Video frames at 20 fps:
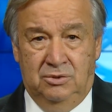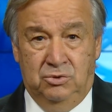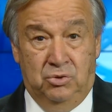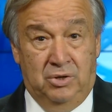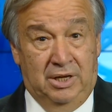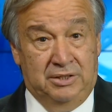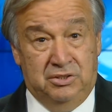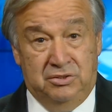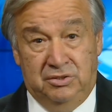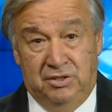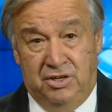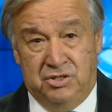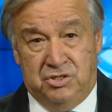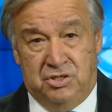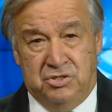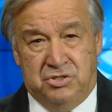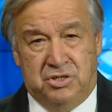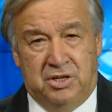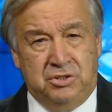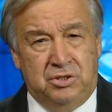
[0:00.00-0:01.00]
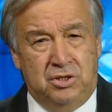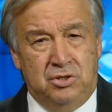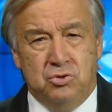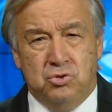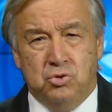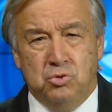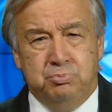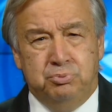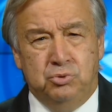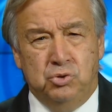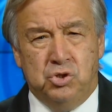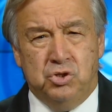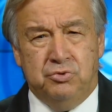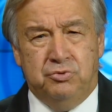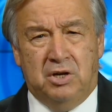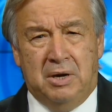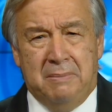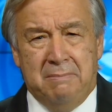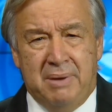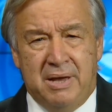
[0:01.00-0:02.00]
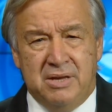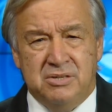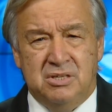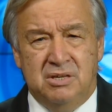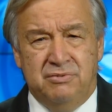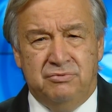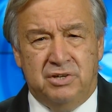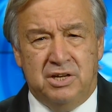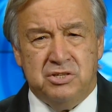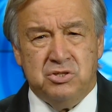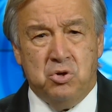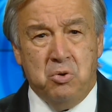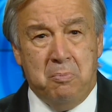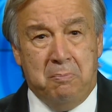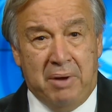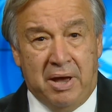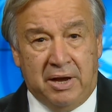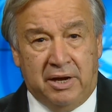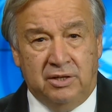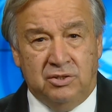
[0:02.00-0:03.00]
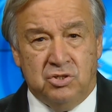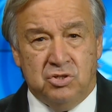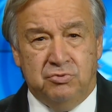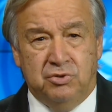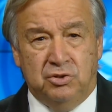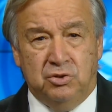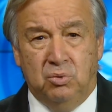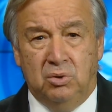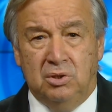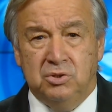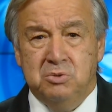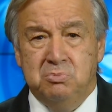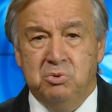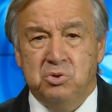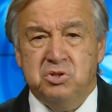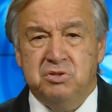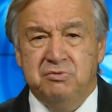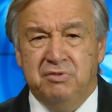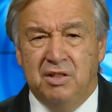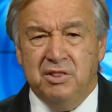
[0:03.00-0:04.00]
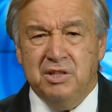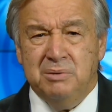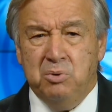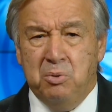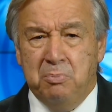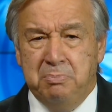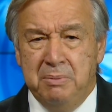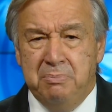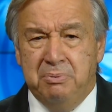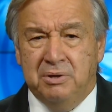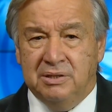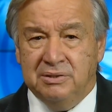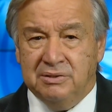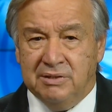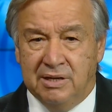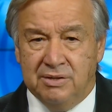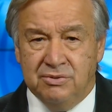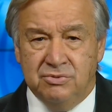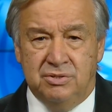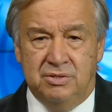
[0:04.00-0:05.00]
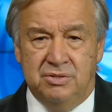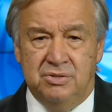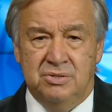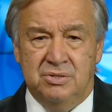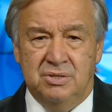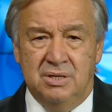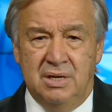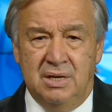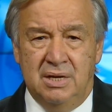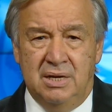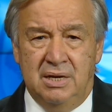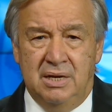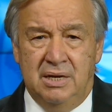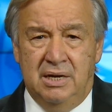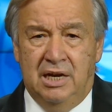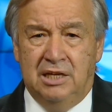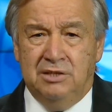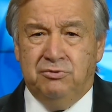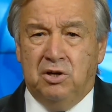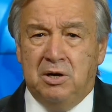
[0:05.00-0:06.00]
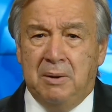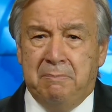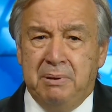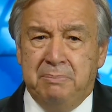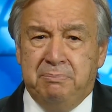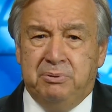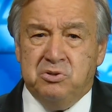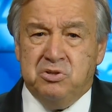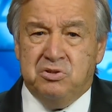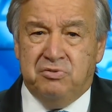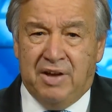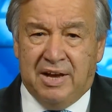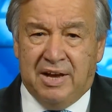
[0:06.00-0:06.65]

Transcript: The United Nations continues to push for a massive rescue package for the world's most vulnerable people and countries and for a people's